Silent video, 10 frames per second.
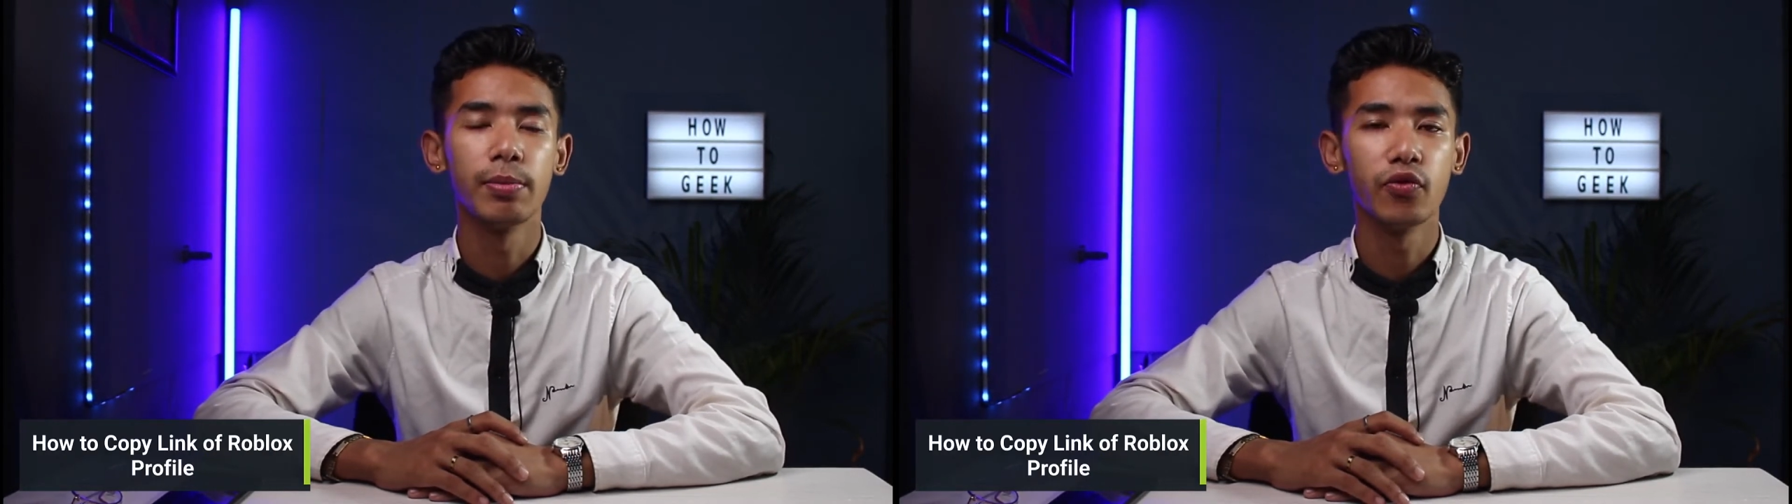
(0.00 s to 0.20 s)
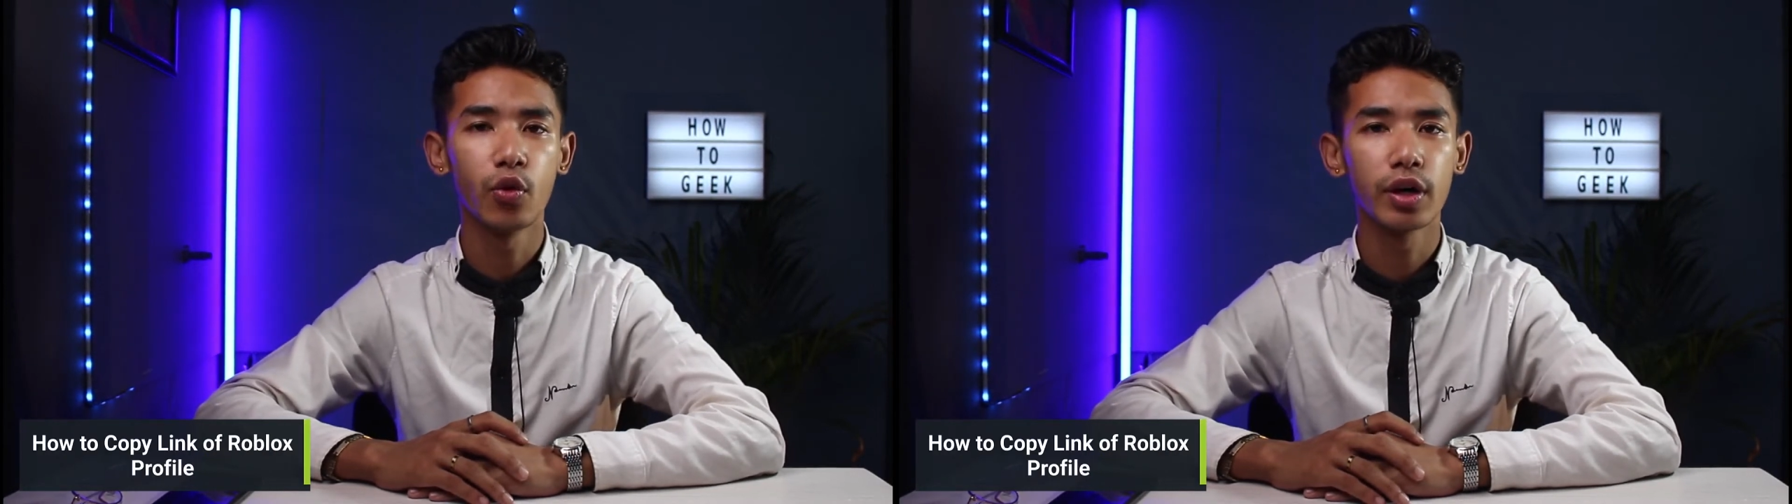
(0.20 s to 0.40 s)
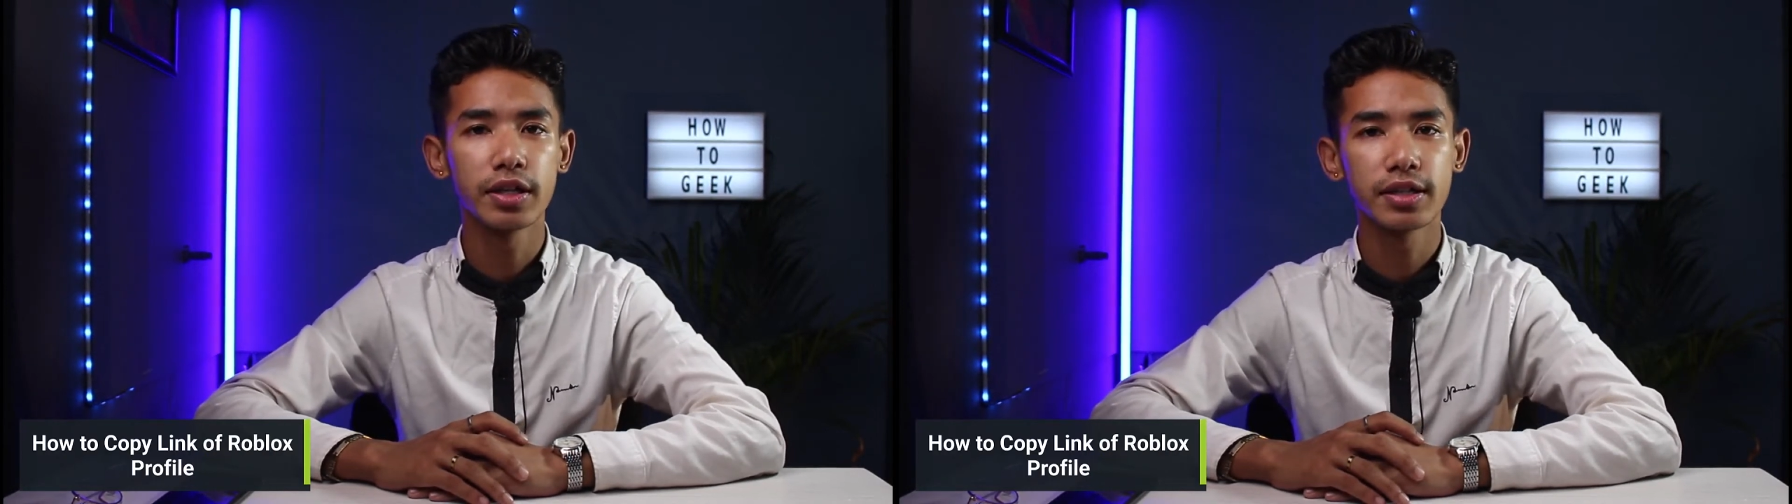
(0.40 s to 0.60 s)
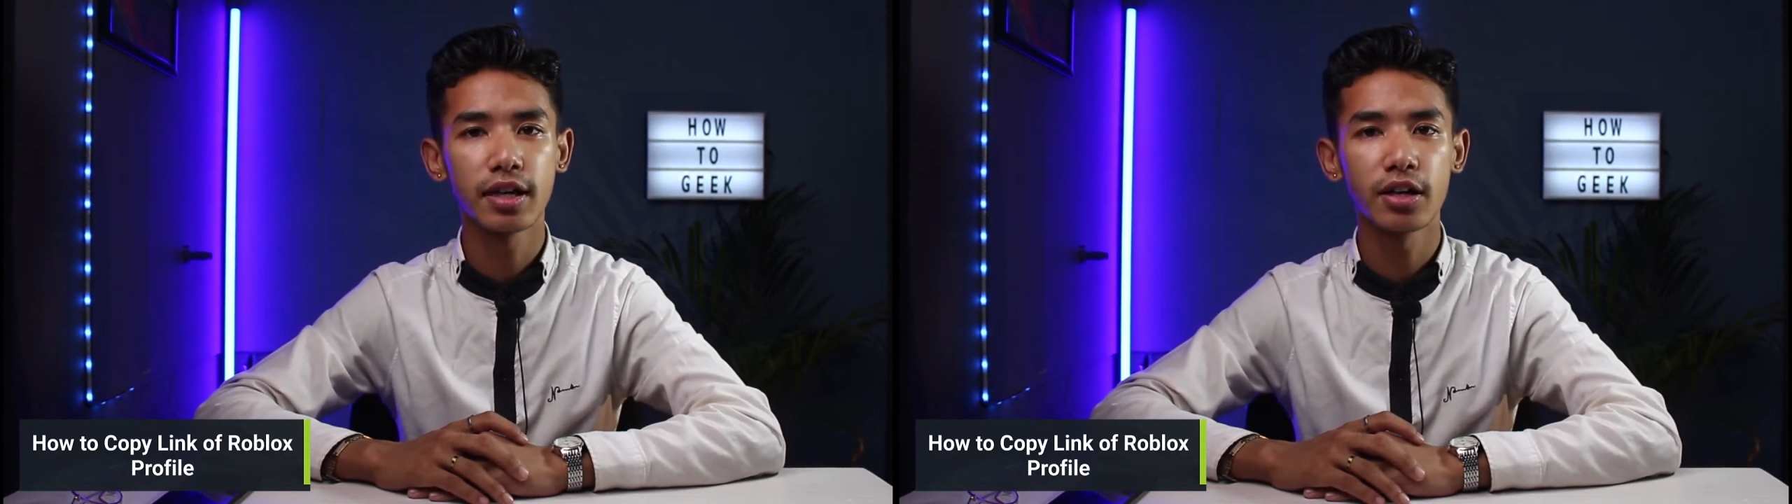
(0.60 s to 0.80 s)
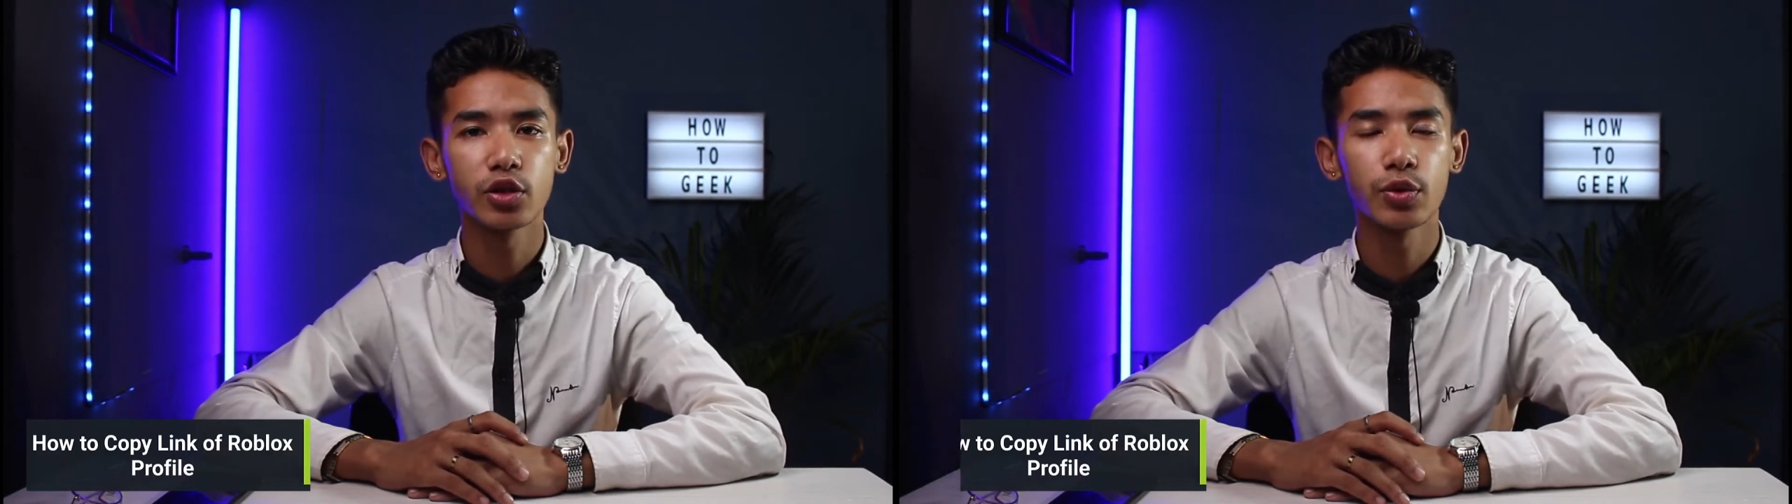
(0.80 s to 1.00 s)
But before we get
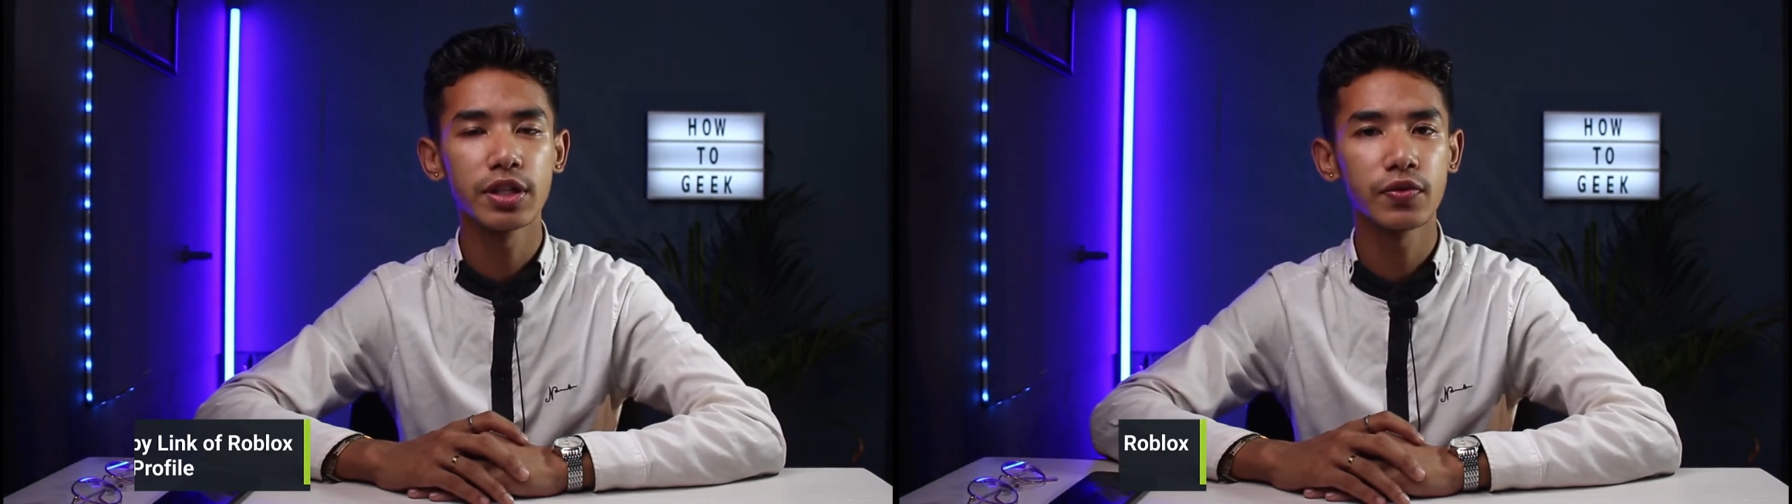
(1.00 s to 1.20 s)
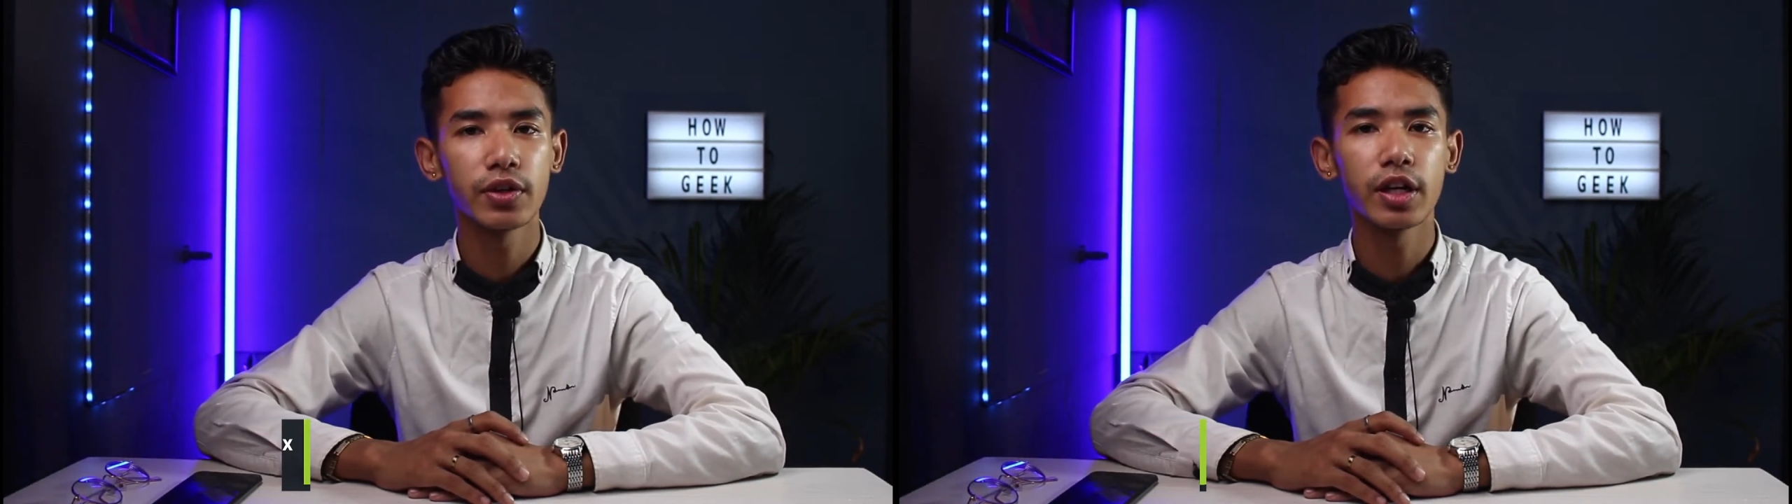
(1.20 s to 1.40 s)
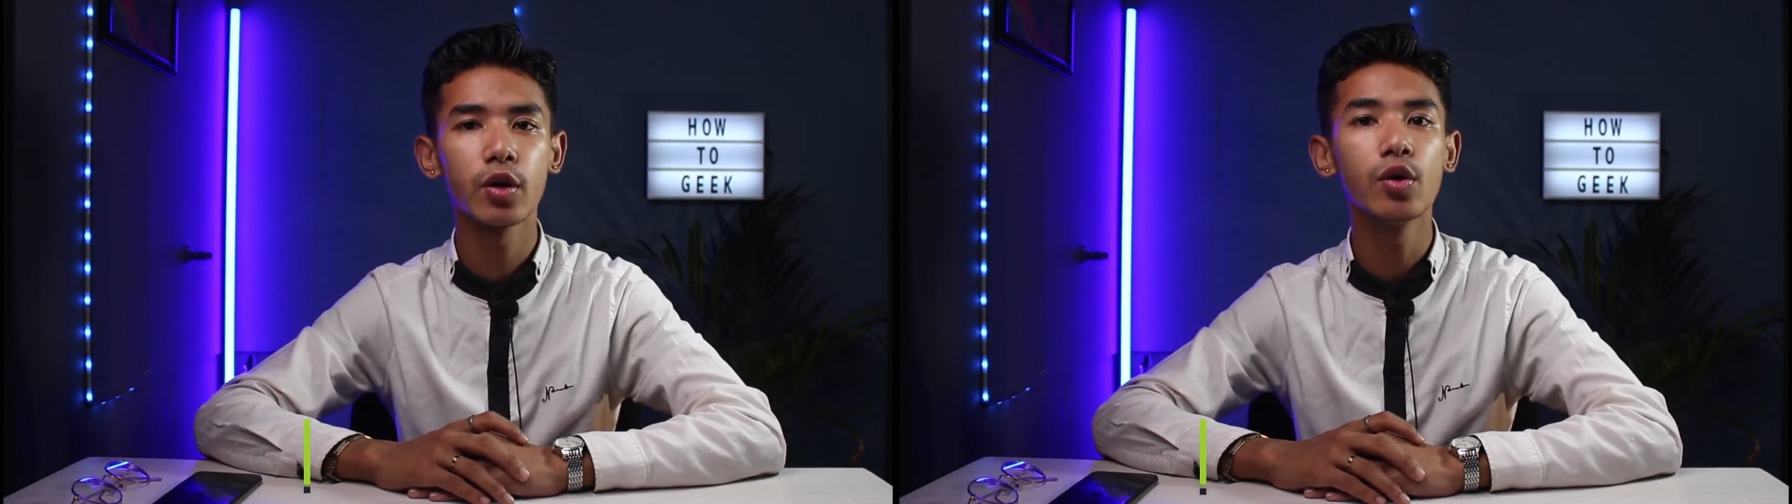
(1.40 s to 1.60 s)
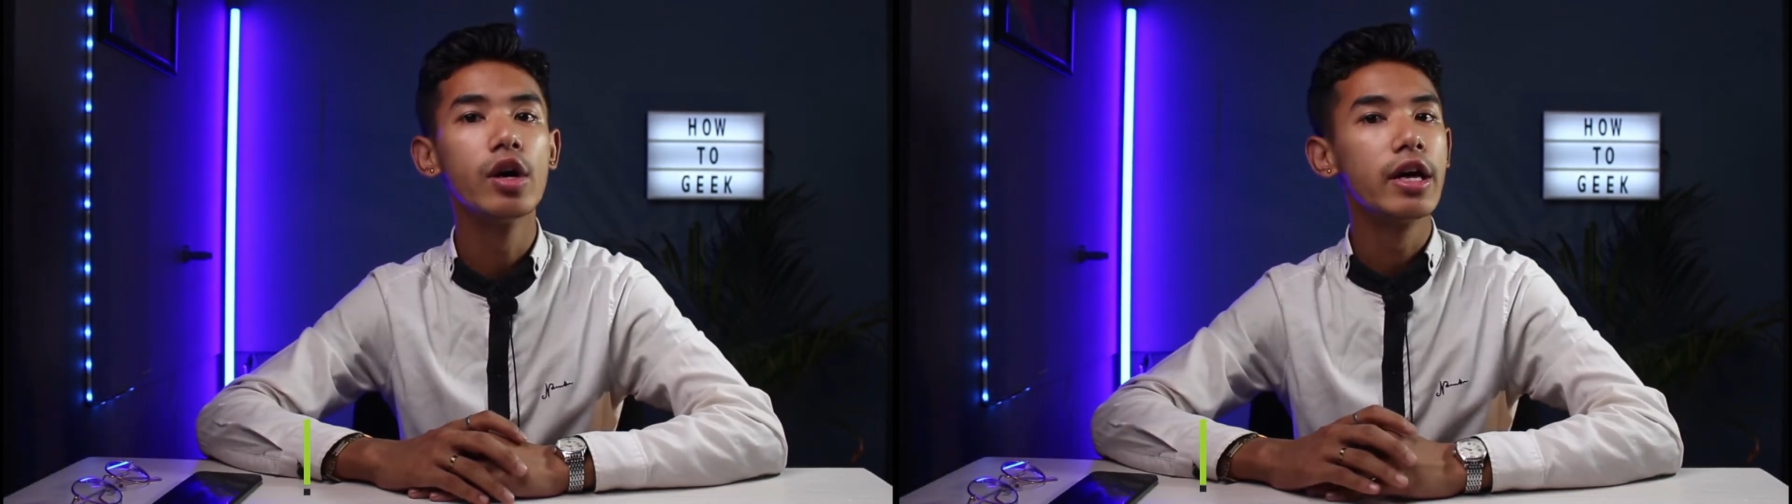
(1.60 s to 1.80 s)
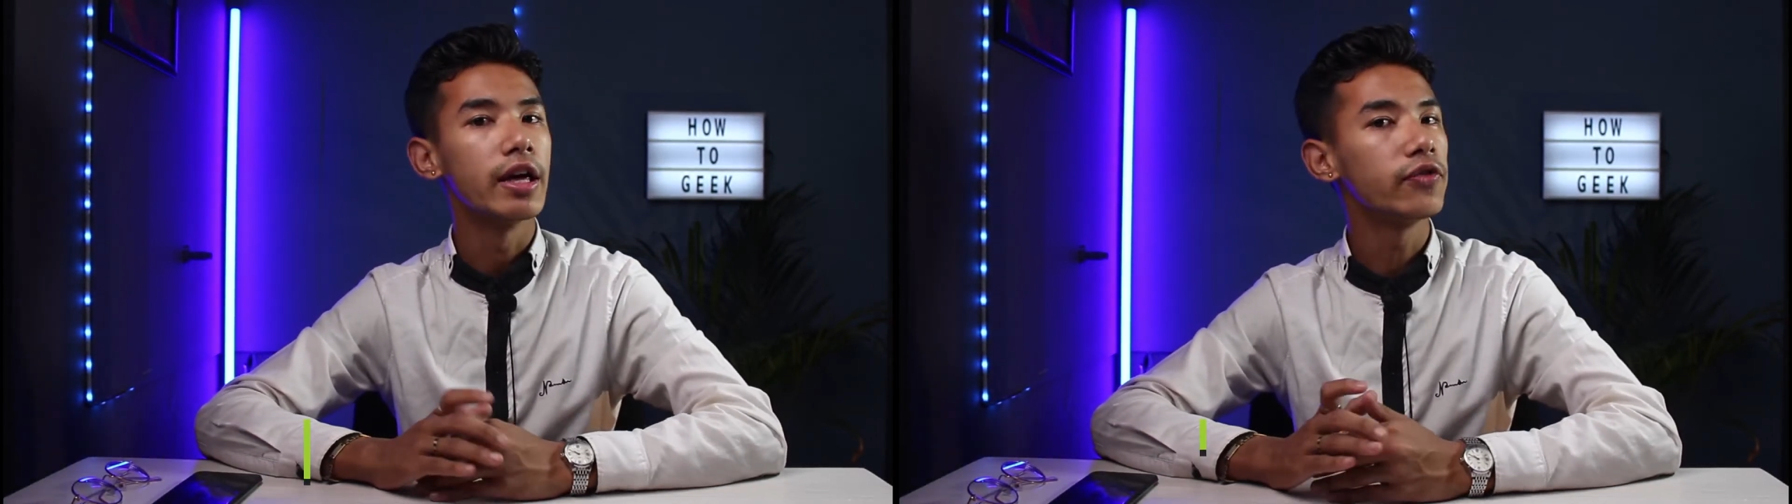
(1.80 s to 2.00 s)
started with this video,